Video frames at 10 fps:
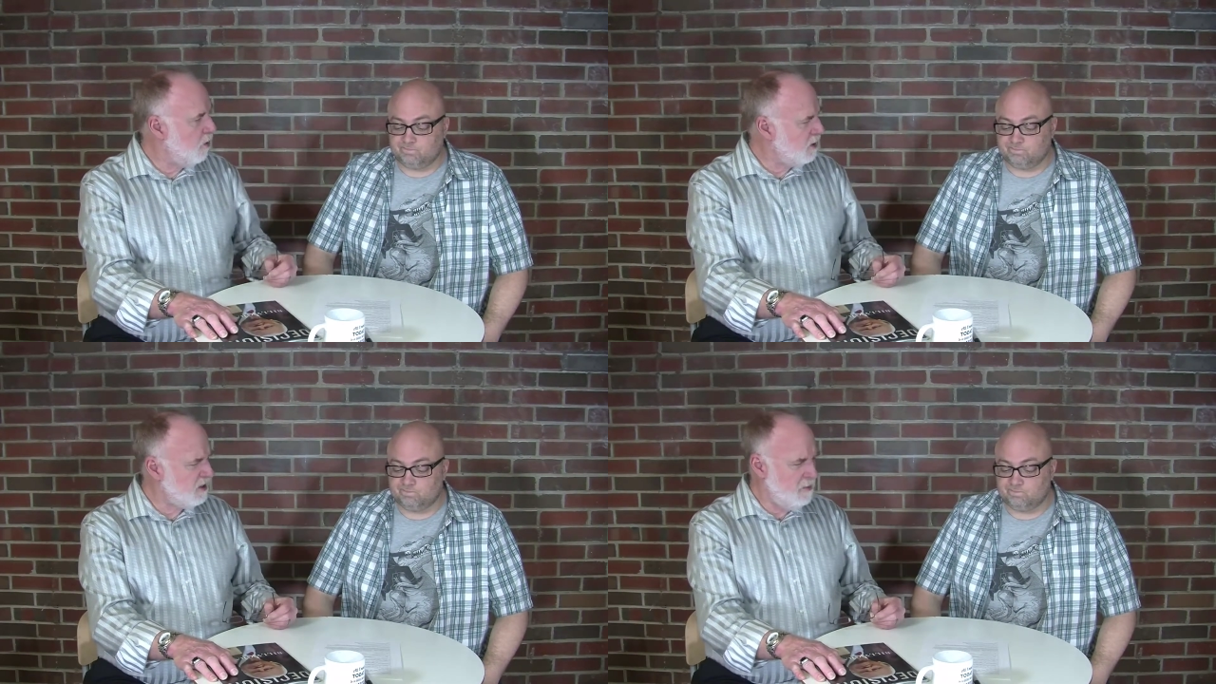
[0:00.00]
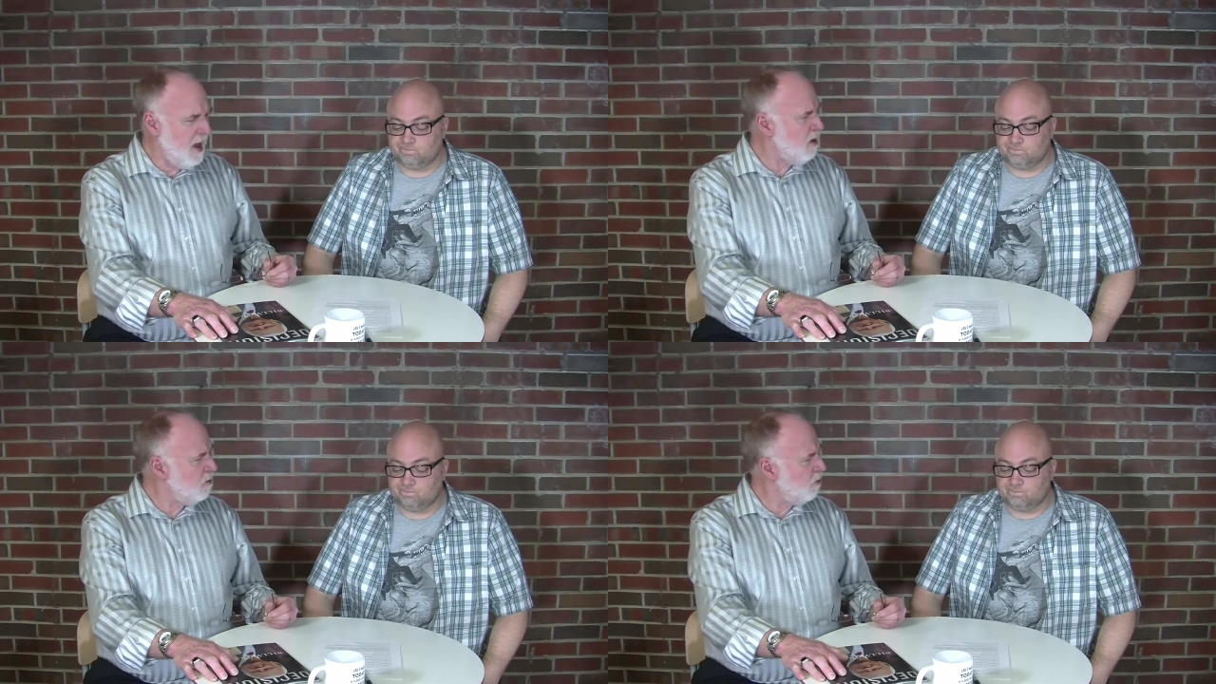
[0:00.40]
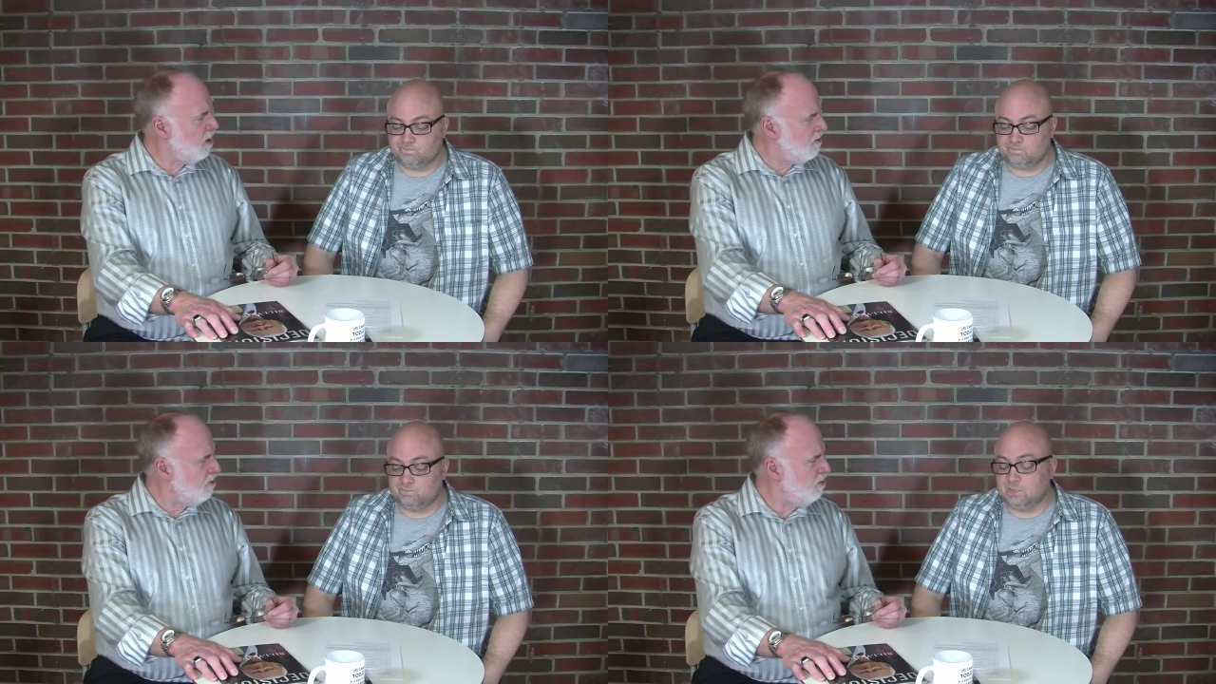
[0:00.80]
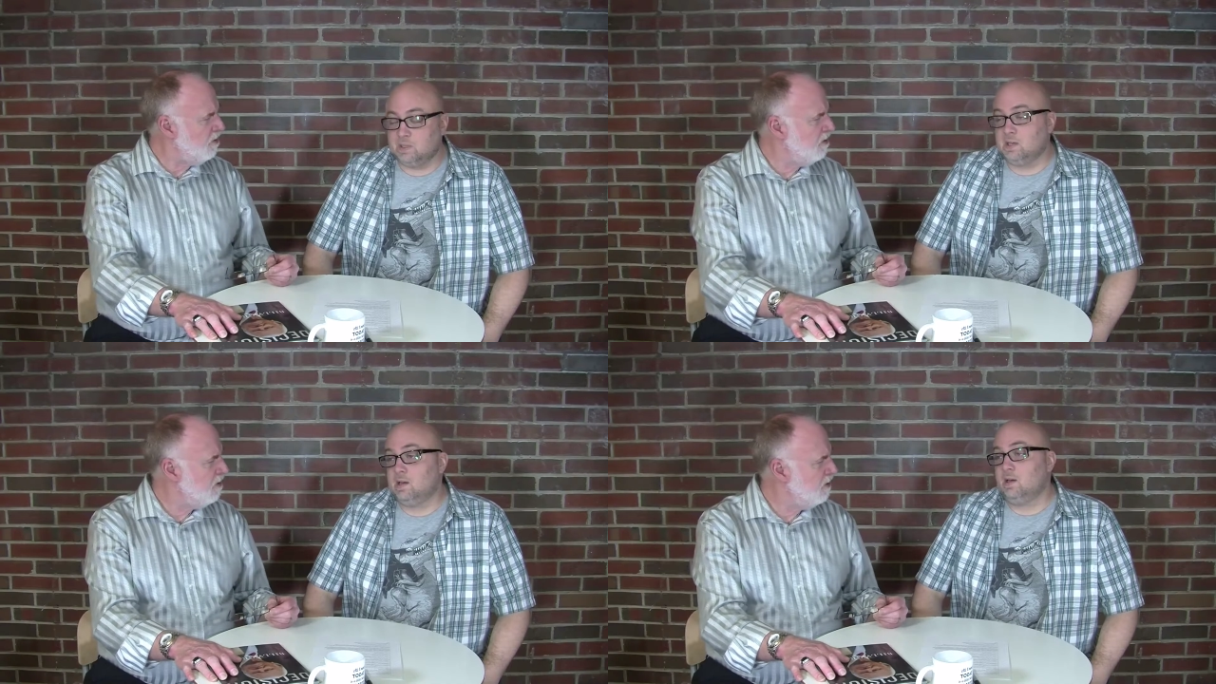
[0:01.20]
Speaker 1: what's the matter, brother?
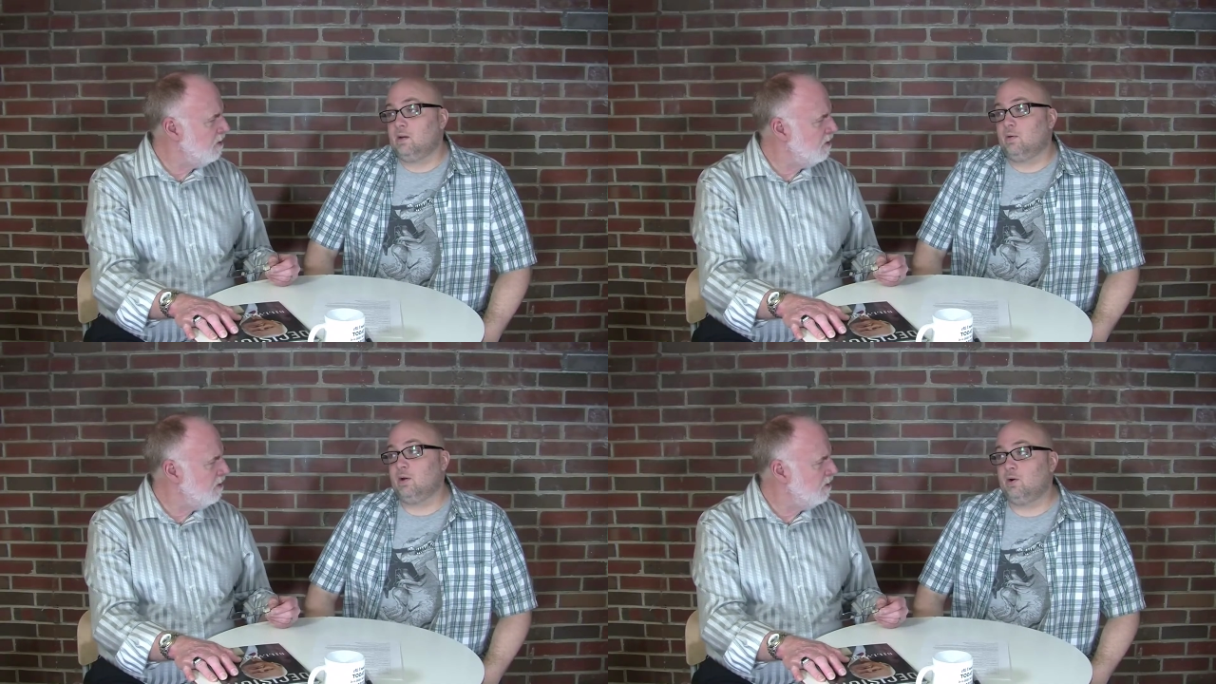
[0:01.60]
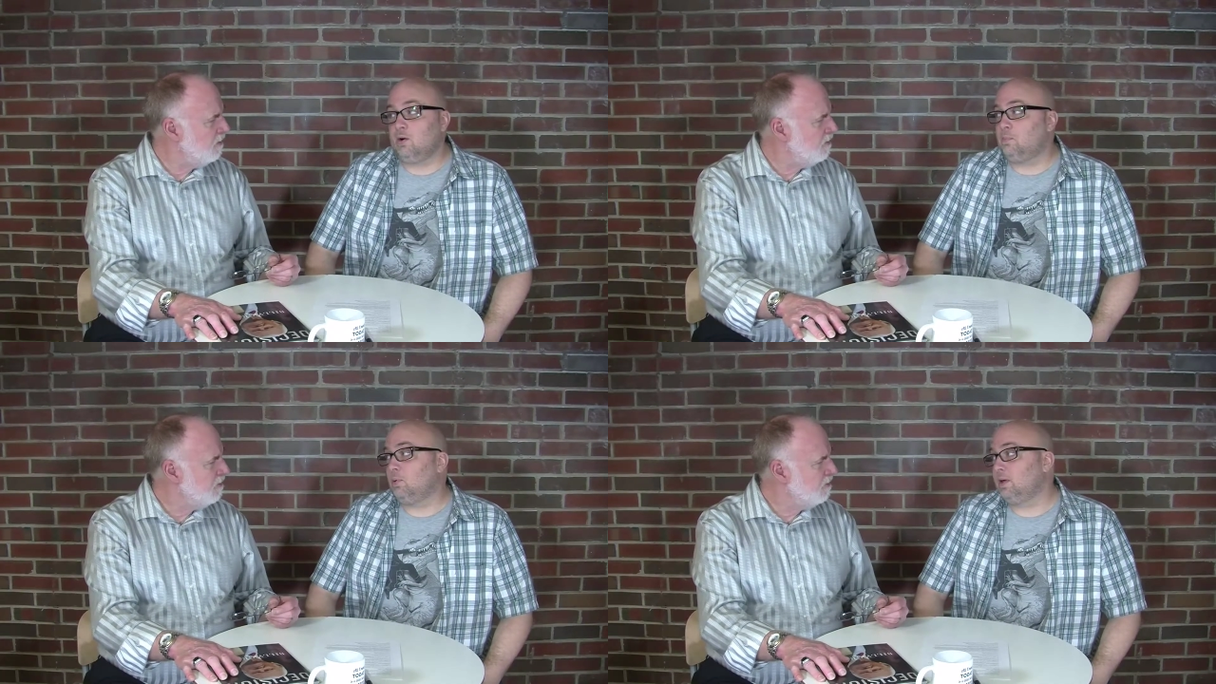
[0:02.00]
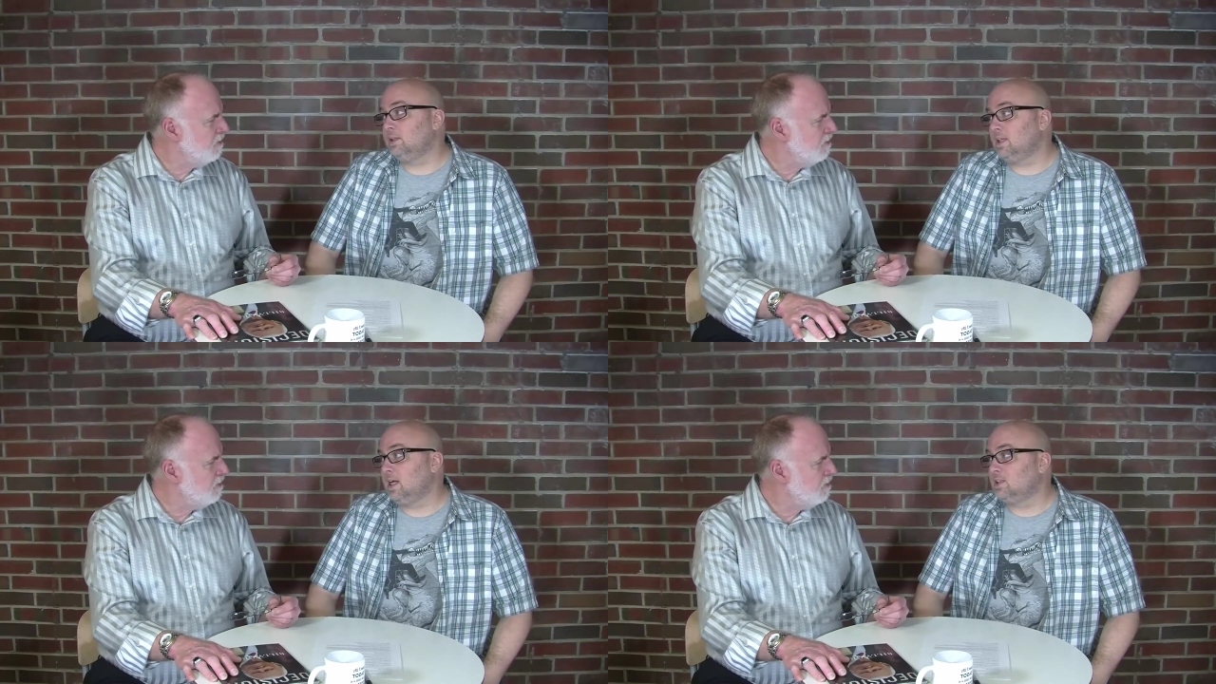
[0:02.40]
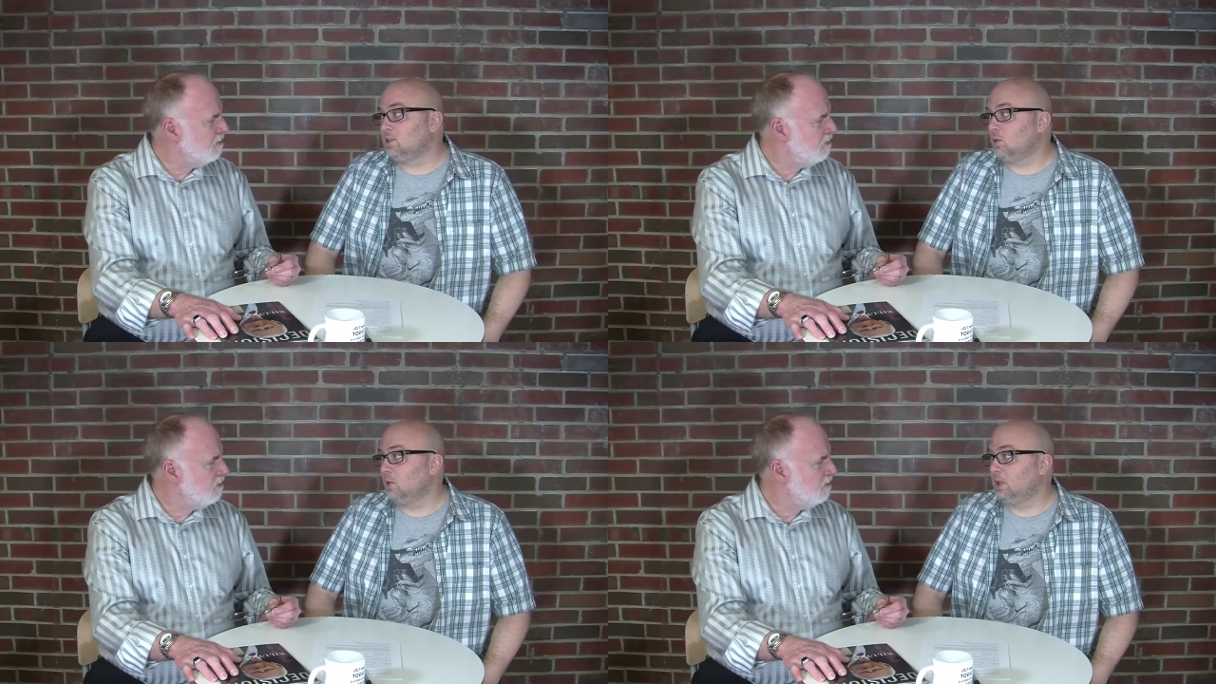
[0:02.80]
Well, I heard a pretty sad
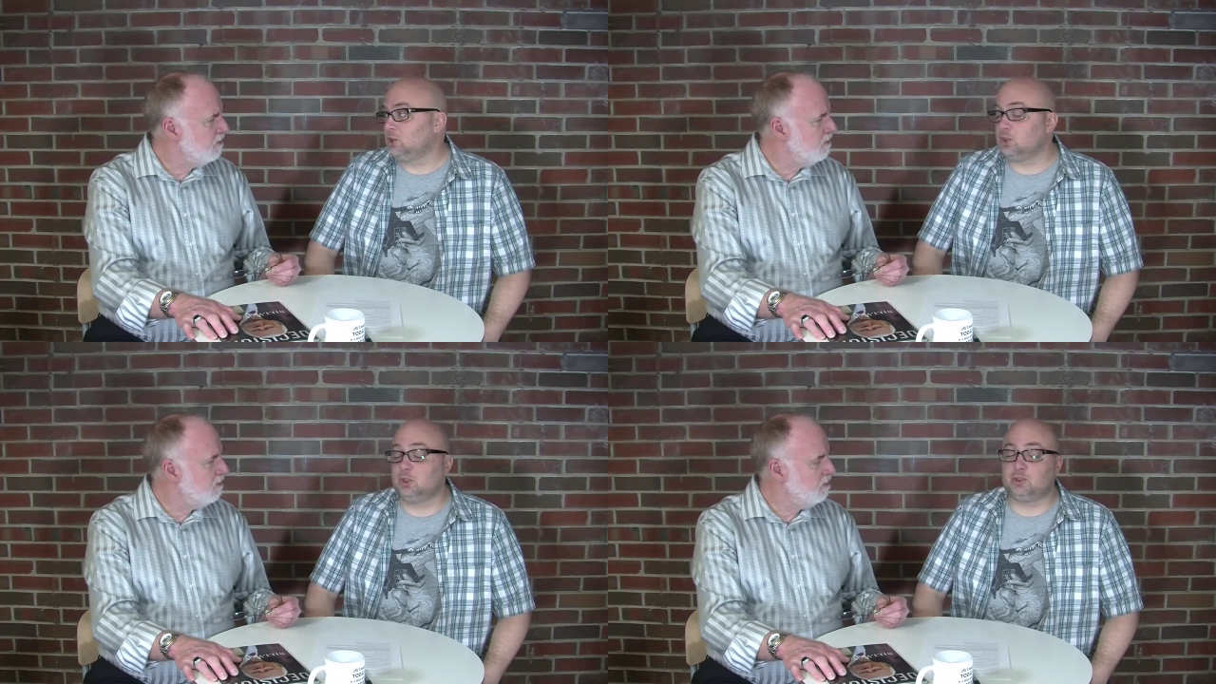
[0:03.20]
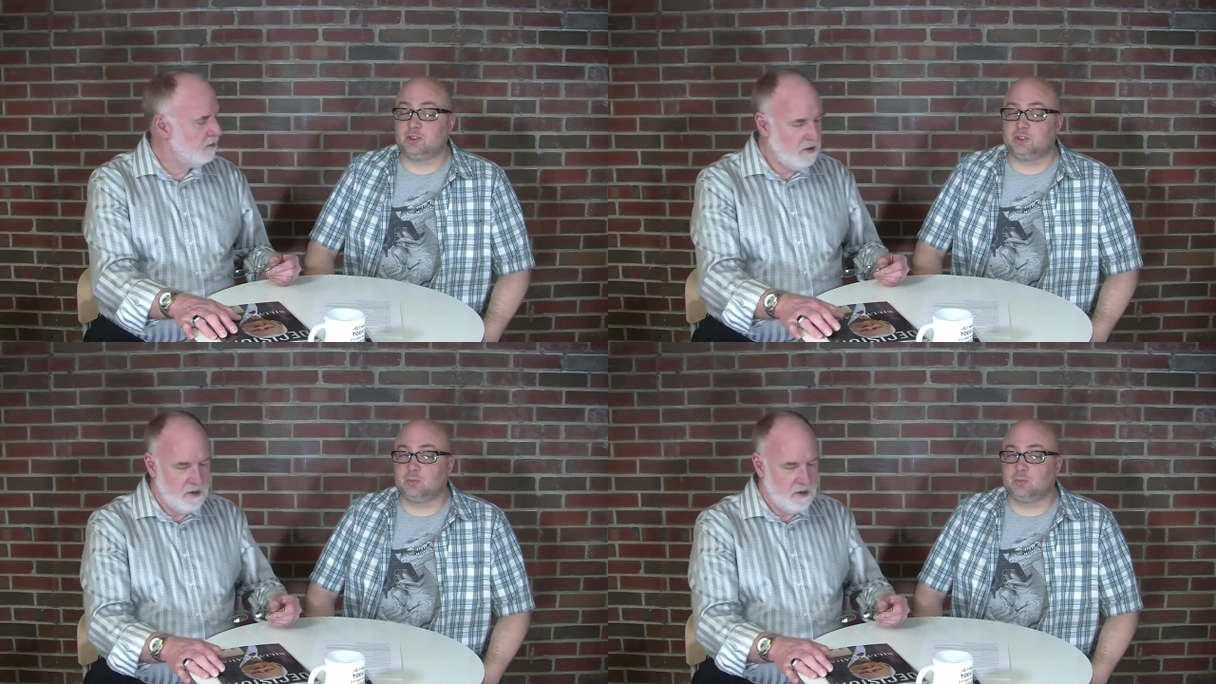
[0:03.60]
story at church this